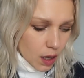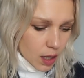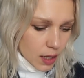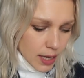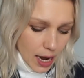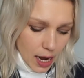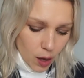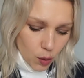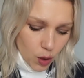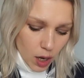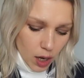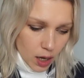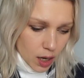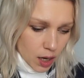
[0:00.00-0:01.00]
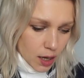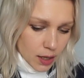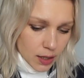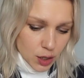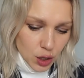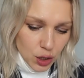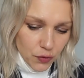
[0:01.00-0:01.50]
Now,
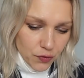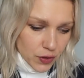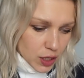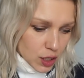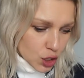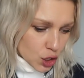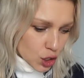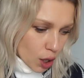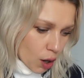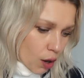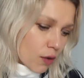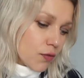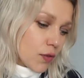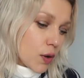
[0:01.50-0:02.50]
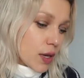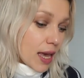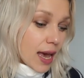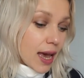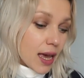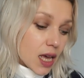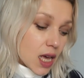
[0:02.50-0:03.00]
to finish off,
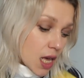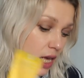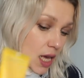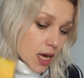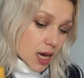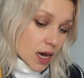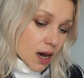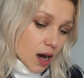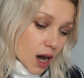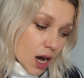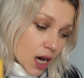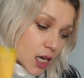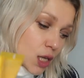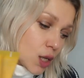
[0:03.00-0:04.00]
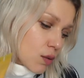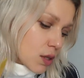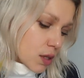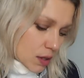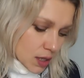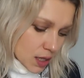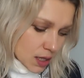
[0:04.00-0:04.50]
okay, I
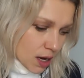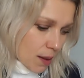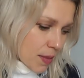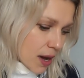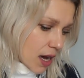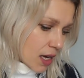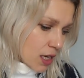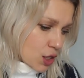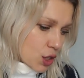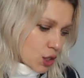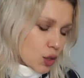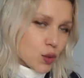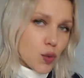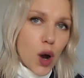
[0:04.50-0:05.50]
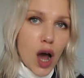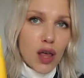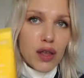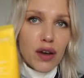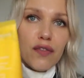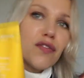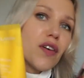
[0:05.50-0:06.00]
use, these are my two
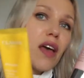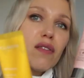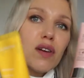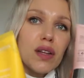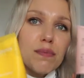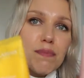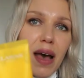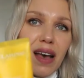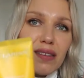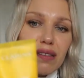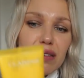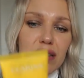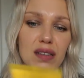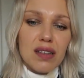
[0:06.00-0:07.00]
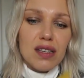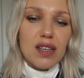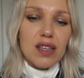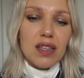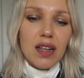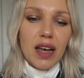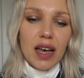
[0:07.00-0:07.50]
other favorite masks. This
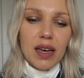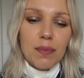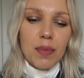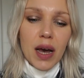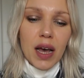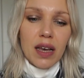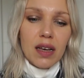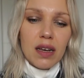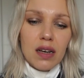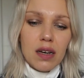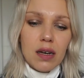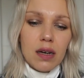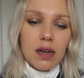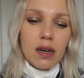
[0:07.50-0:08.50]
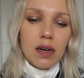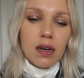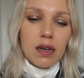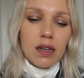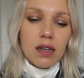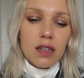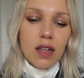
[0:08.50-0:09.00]
is like by
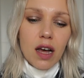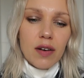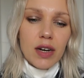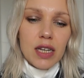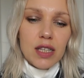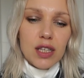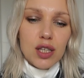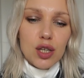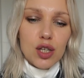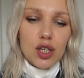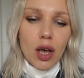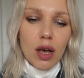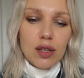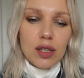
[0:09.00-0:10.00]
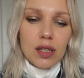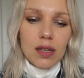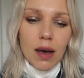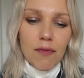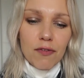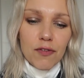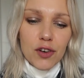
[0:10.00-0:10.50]
Clarins Sauce
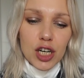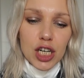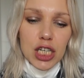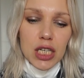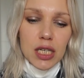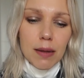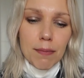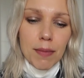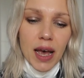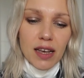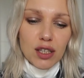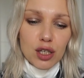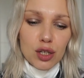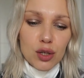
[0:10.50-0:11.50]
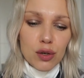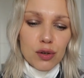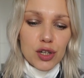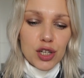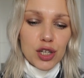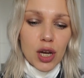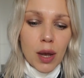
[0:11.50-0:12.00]
Comfort Mask,
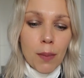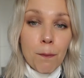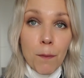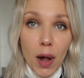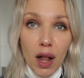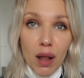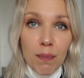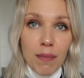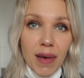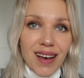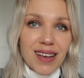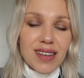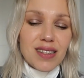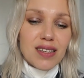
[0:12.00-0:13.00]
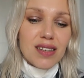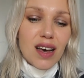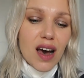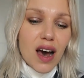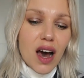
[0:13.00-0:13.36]
Nourishing Balm Mask.